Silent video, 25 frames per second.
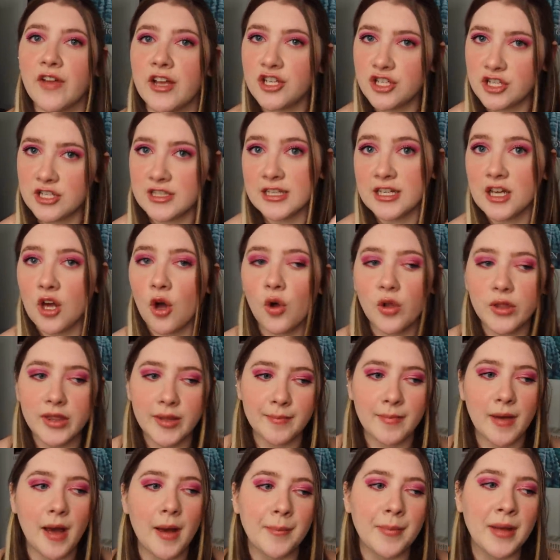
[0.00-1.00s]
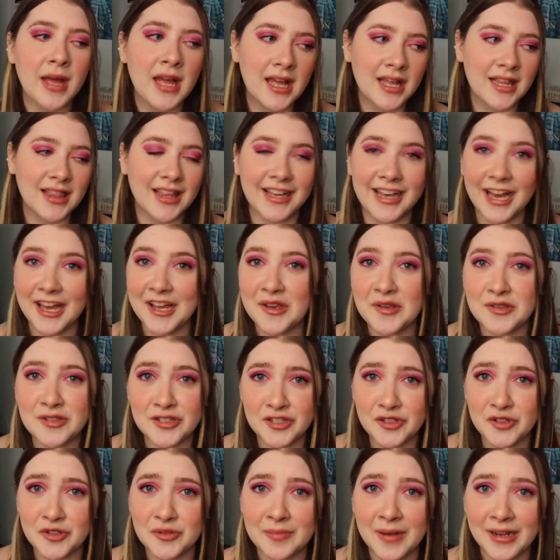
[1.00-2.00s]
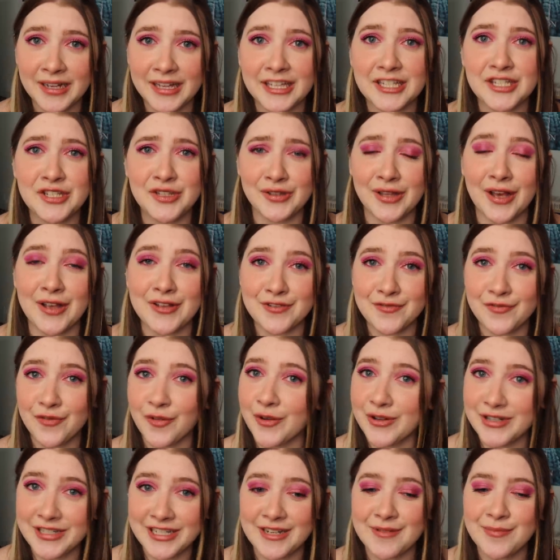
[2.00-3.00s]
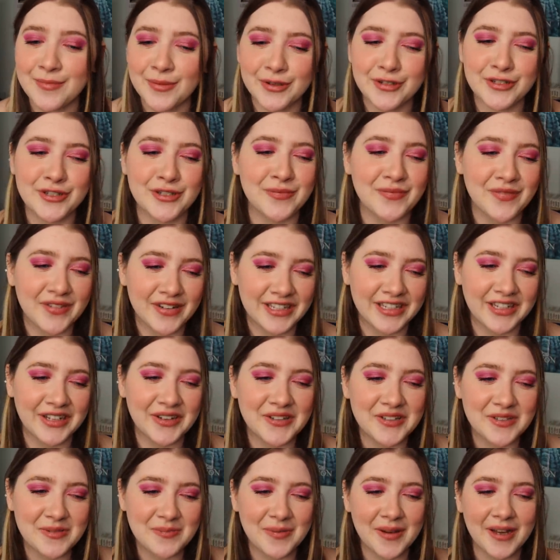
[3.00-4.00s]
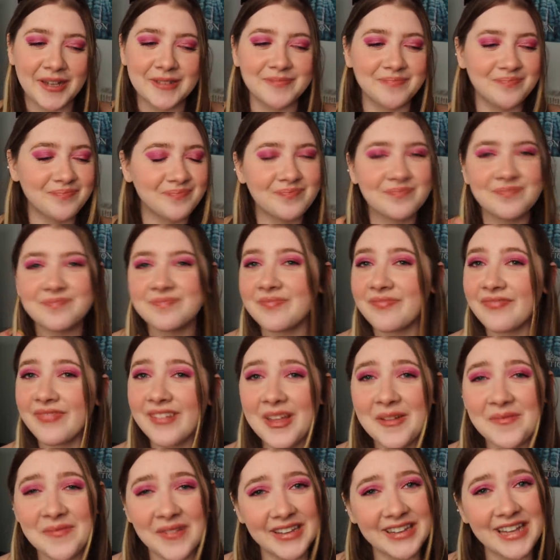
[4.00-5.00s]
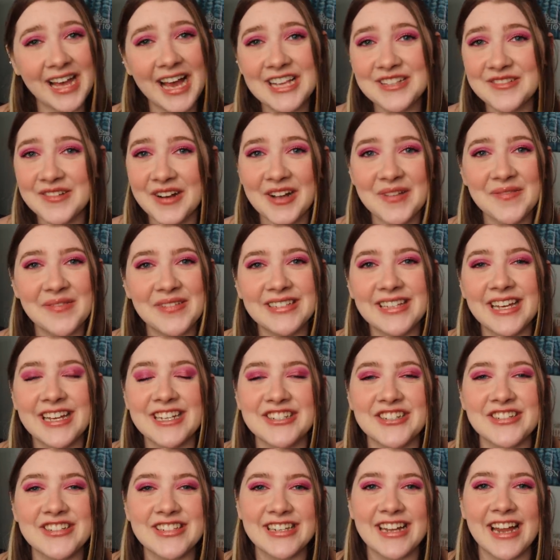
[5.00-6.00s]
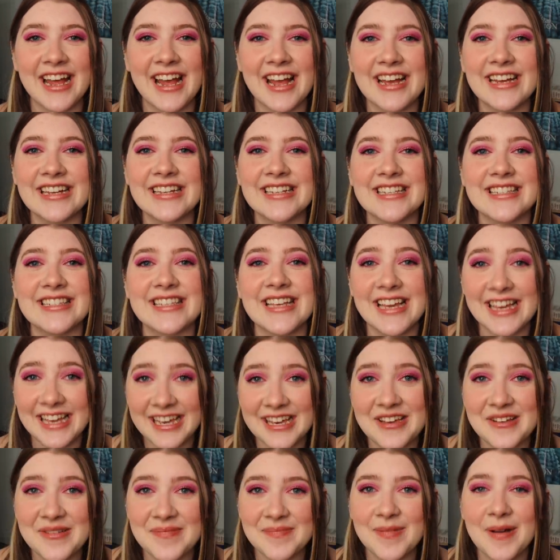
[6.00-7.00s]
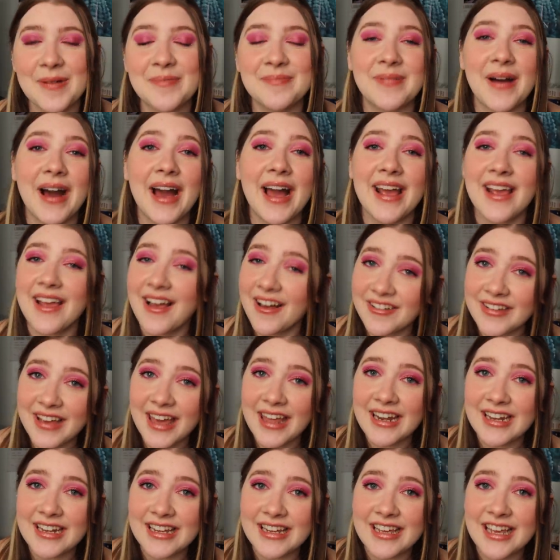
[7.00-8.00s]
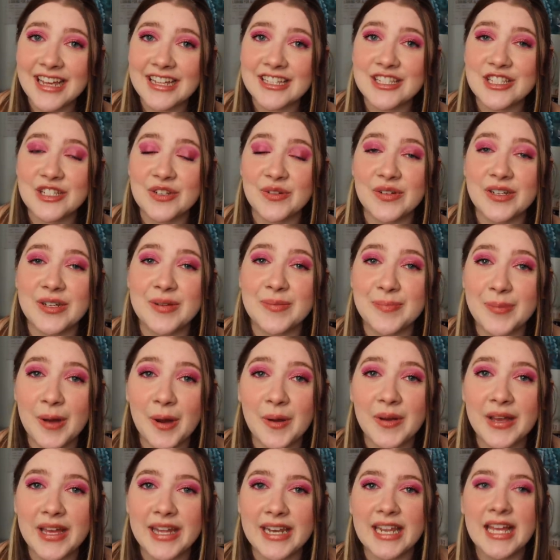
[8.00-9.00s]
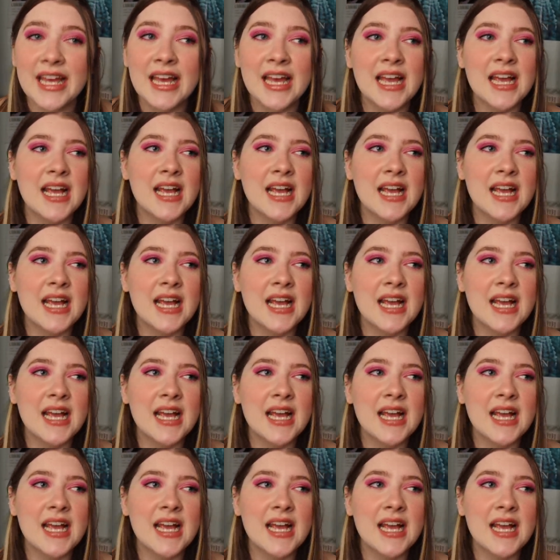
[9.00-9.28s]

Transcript: I should just like hold them up like I used to do in my like 2014 booktube videos. But my last recommendation today is Him by Elle Kennedy and Sarina Bowen.